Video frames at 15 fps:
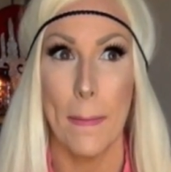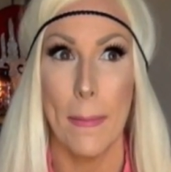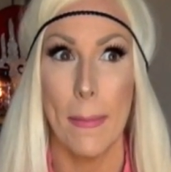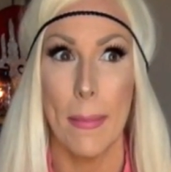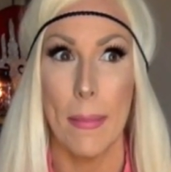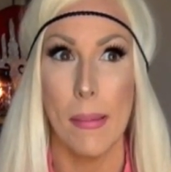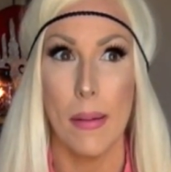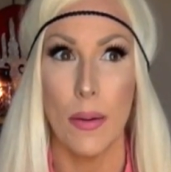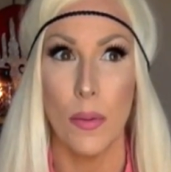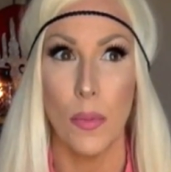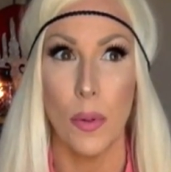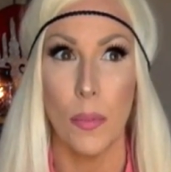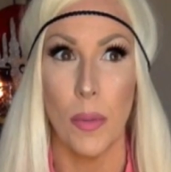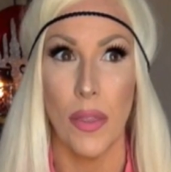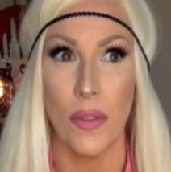uh,
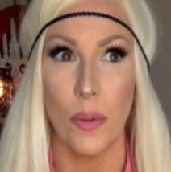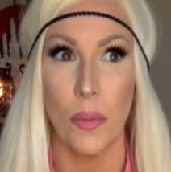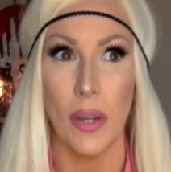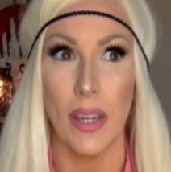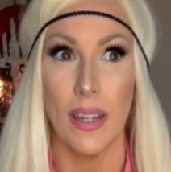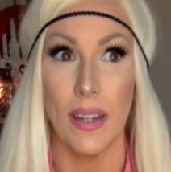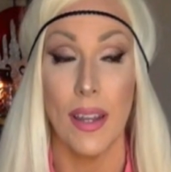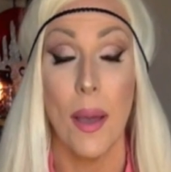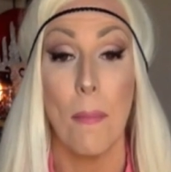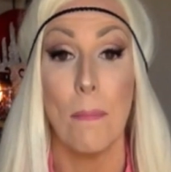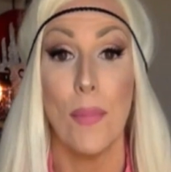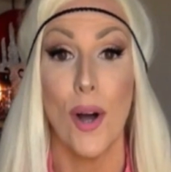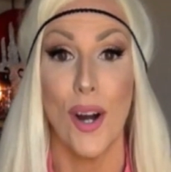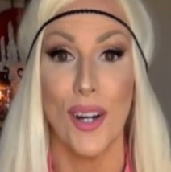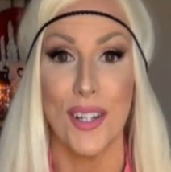what month are we in?
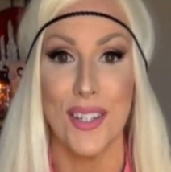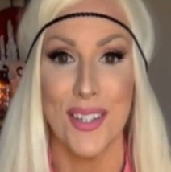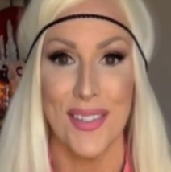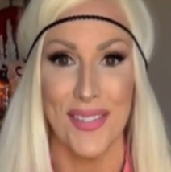March